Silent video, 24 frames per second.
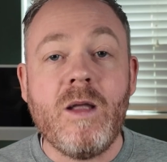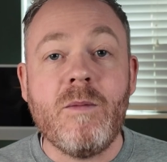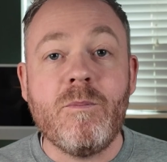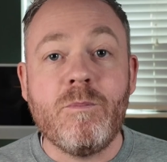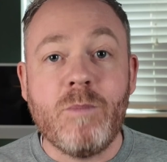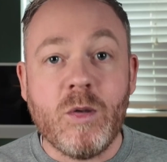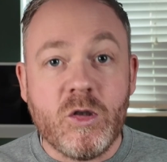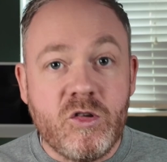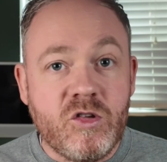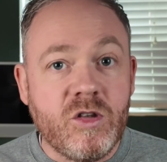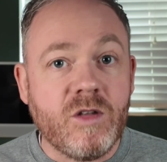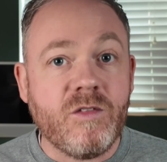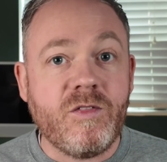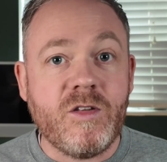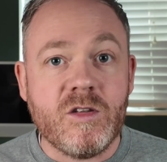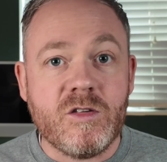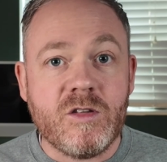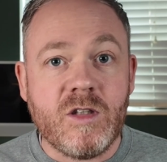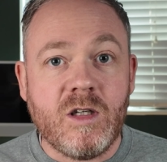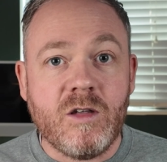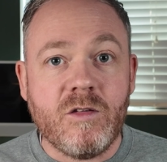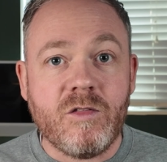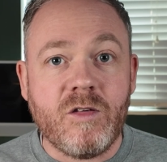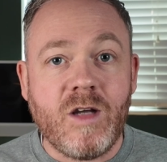a budget for
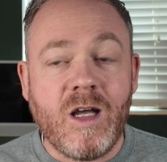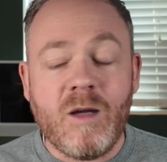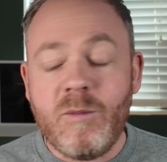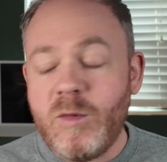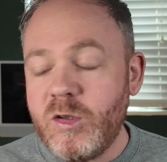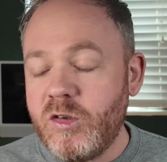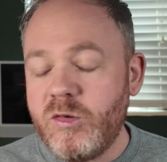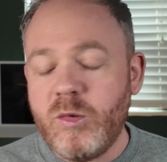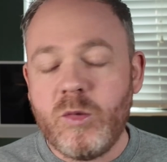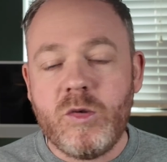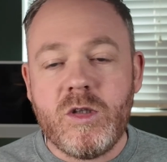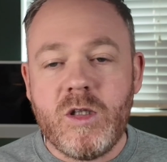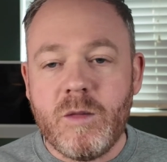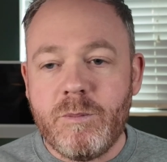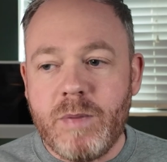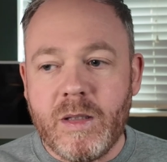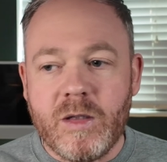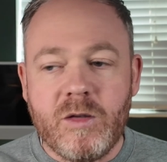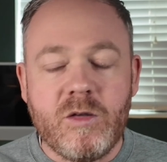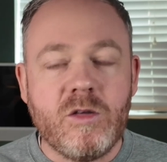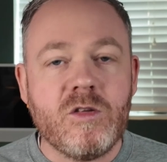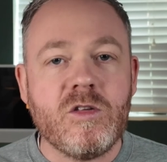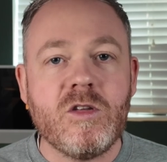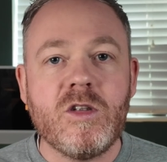yourself. How much do all your
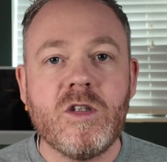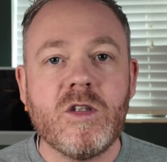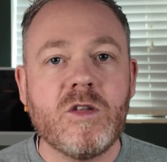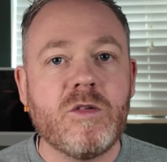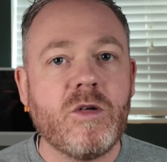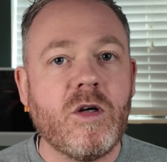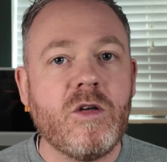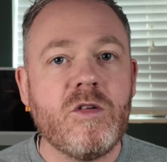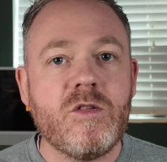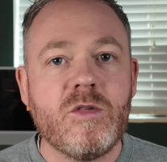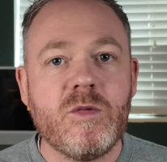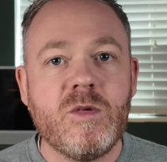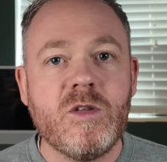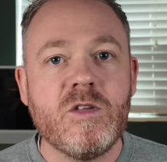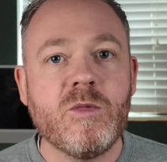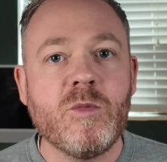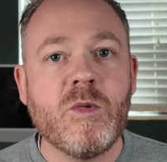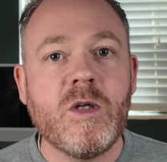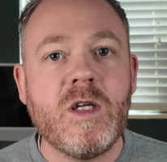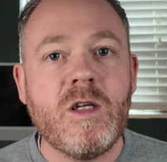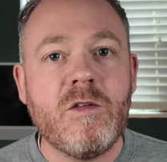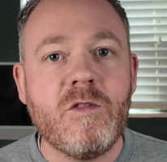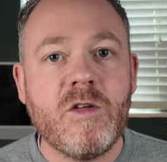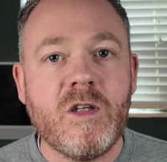bills and your groceries and
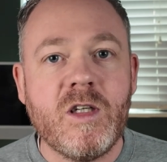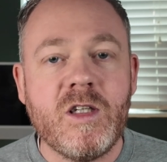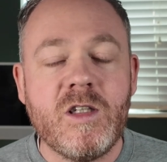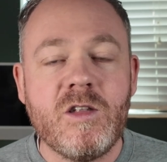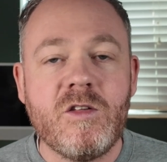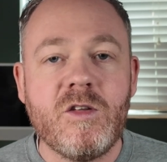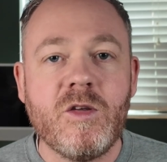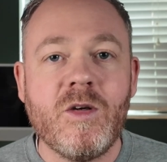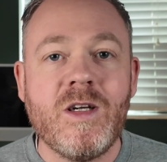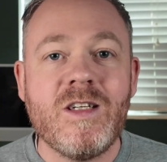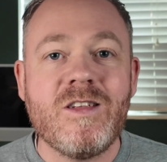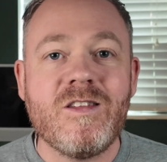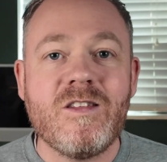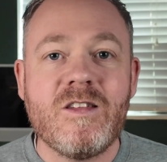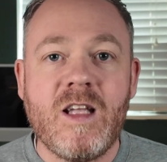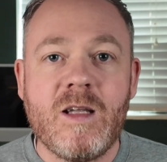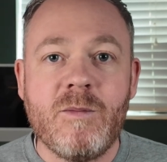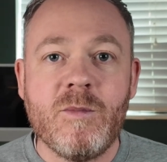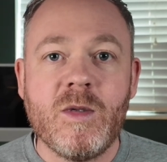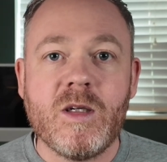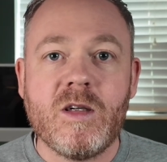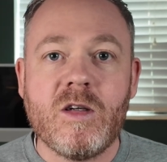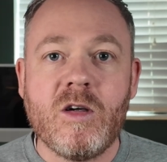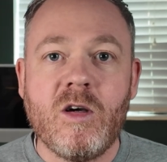whatever it is, your
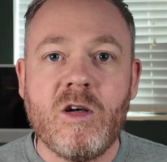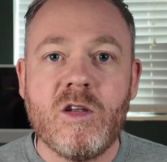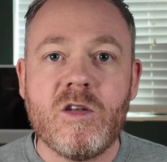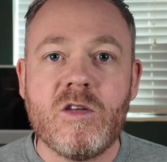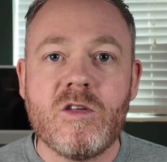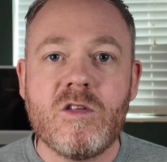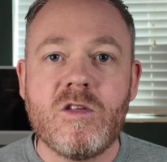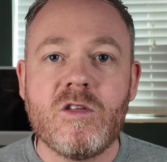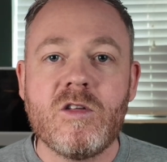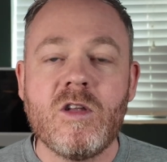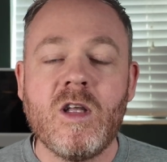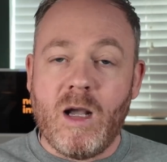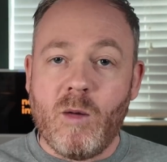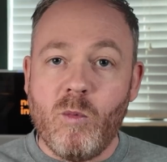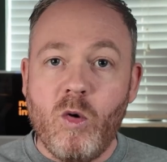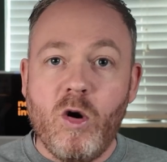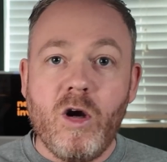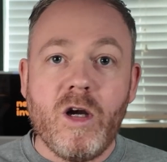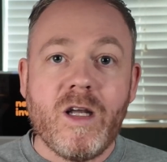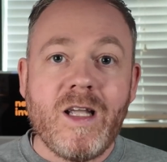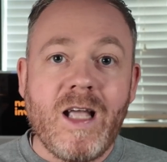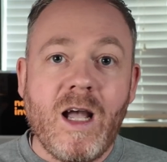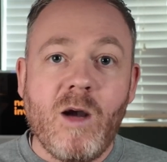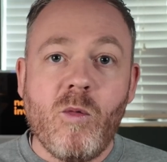entertainment costs, and
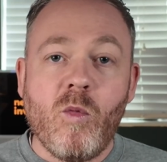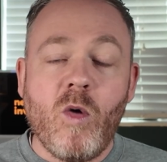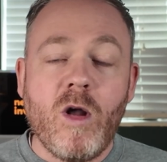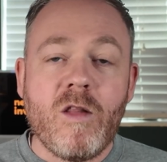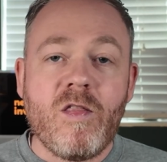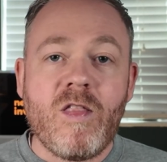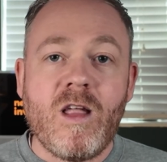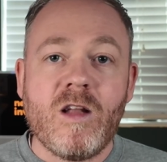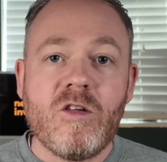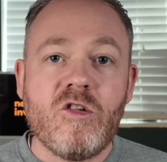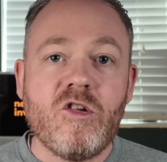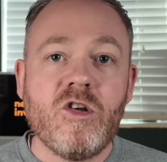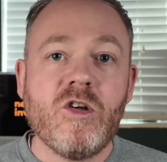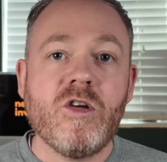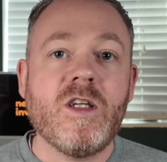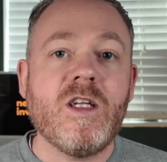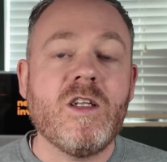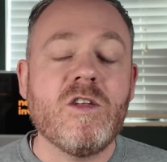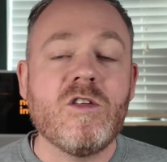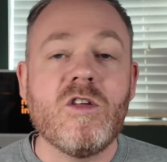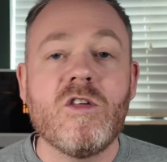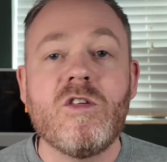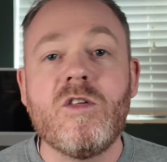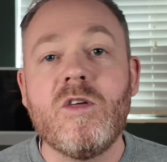work out what that chunk
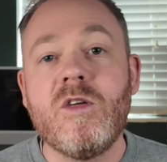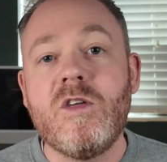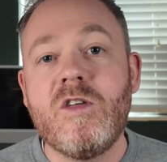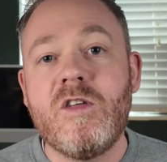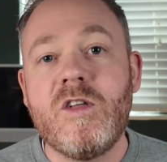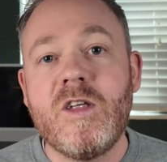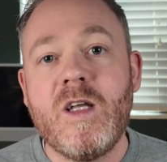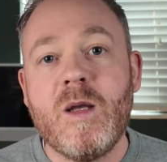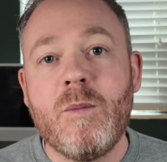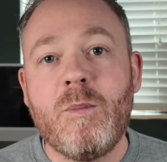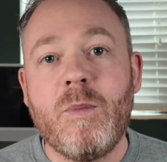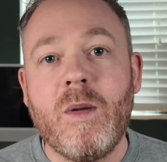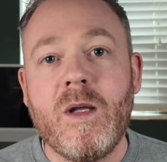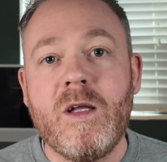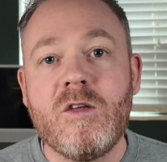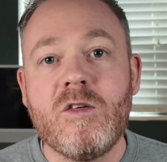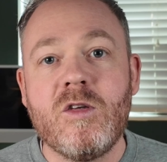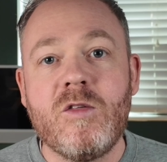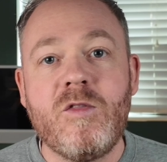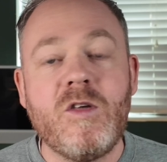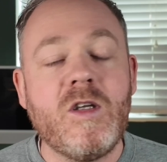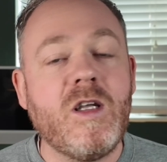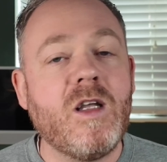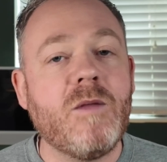is as soon as you get paid.
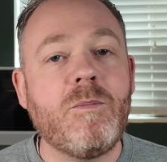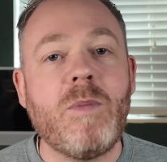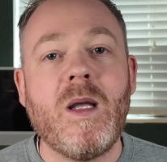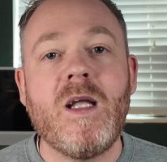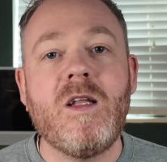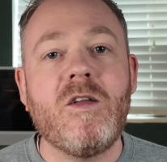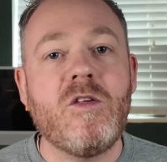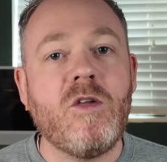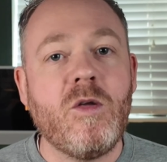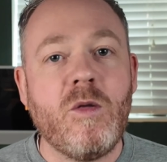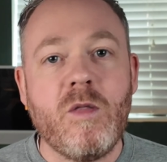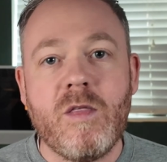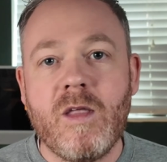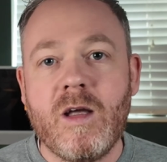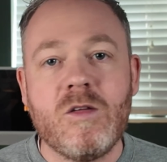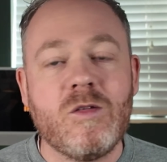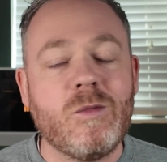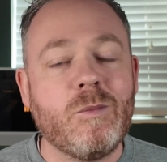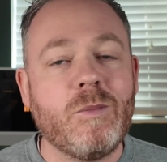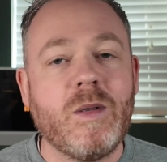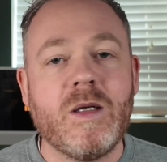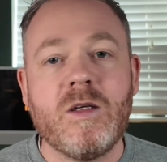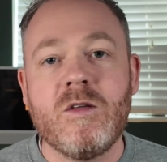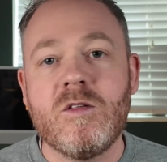So if you get paid
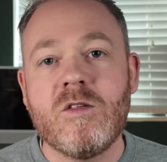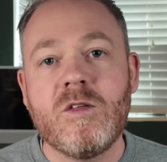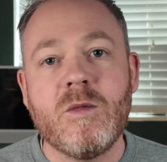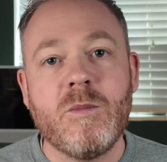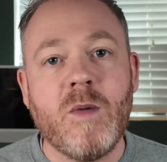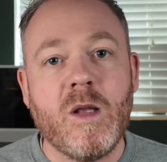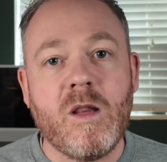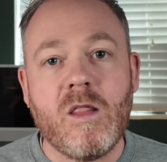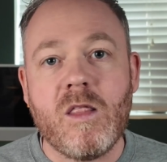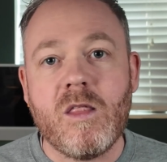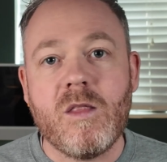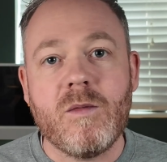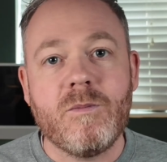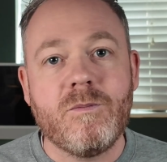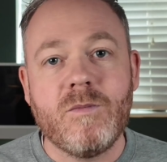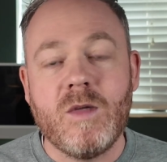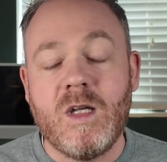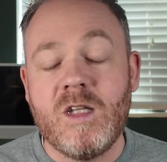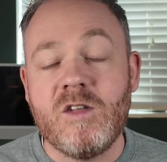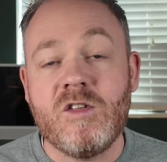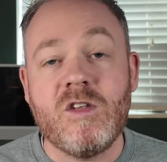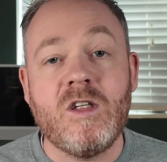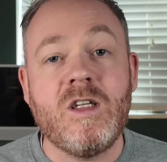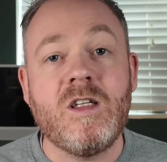£2,000 a month,
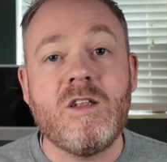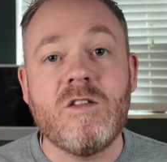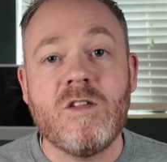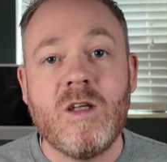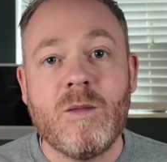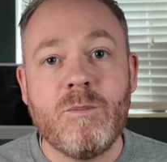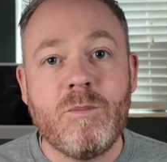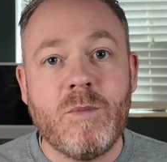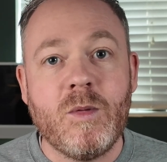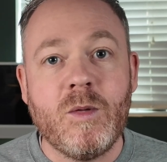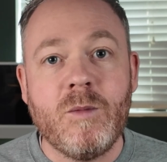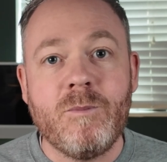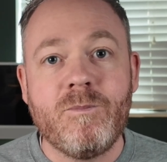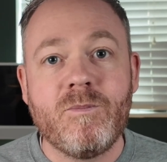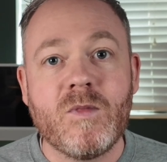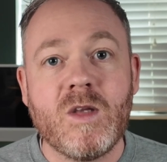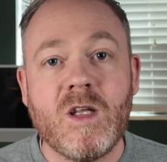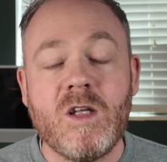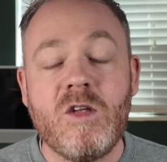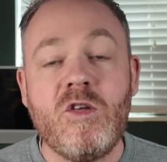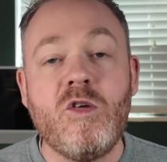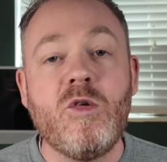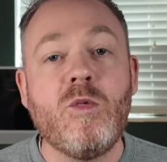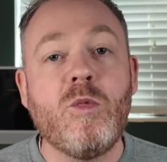as an example,
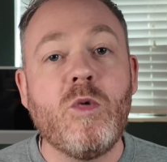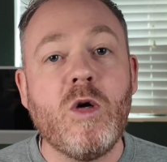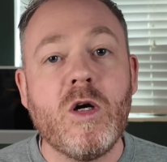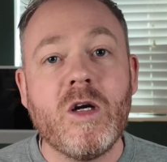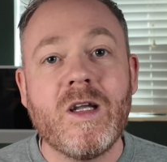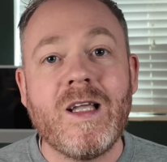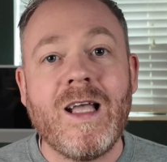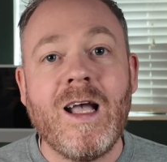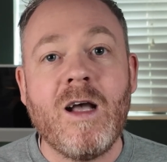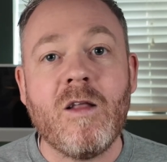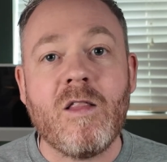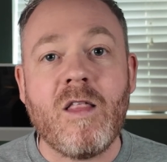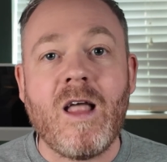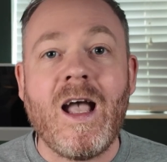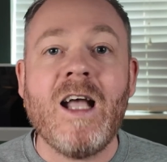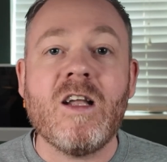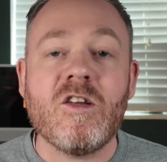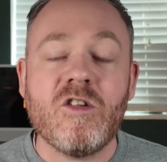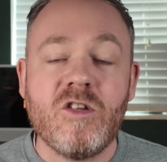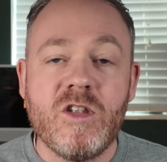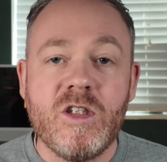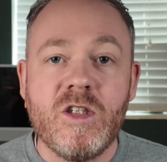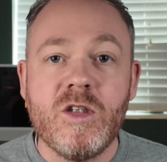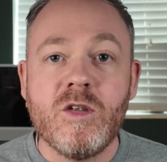can you work out that
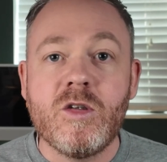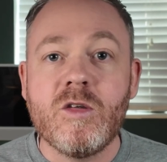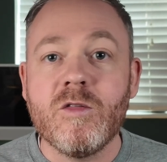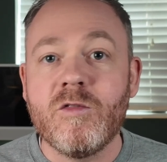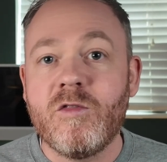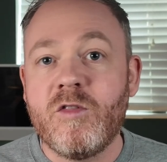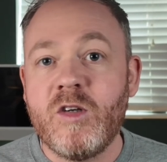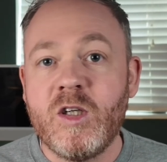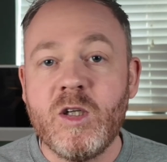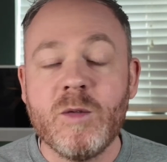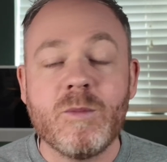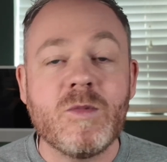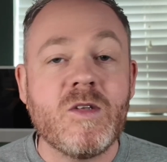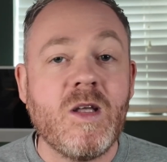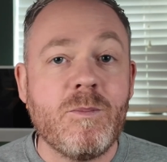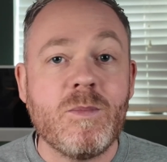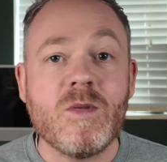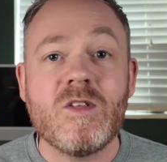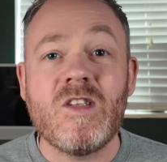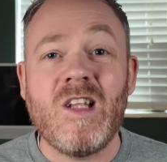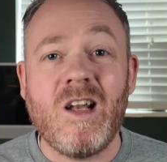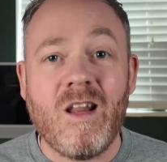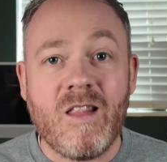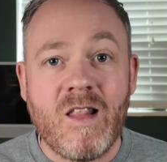actually you can free up
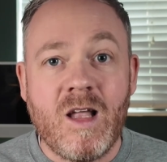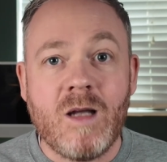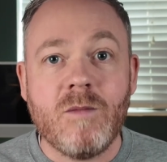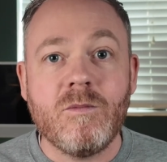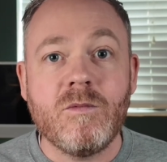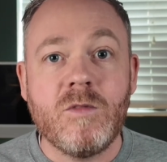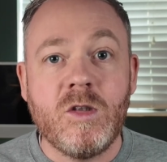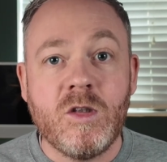10% of that?